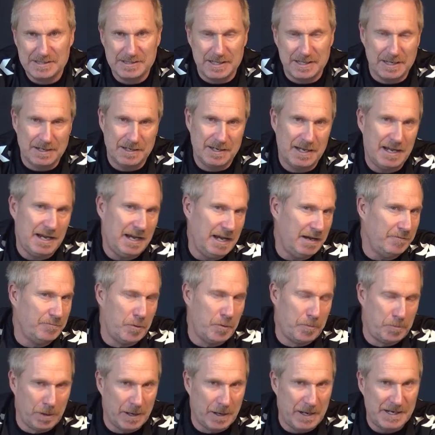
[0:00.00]
then
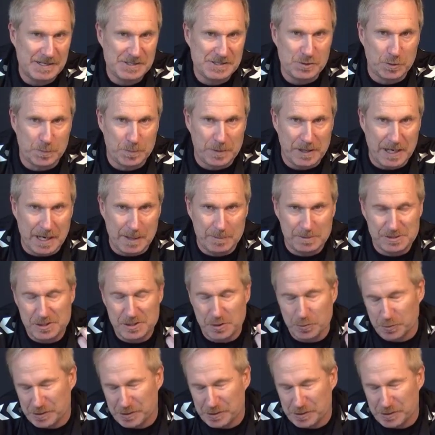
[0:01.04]
every player should be able to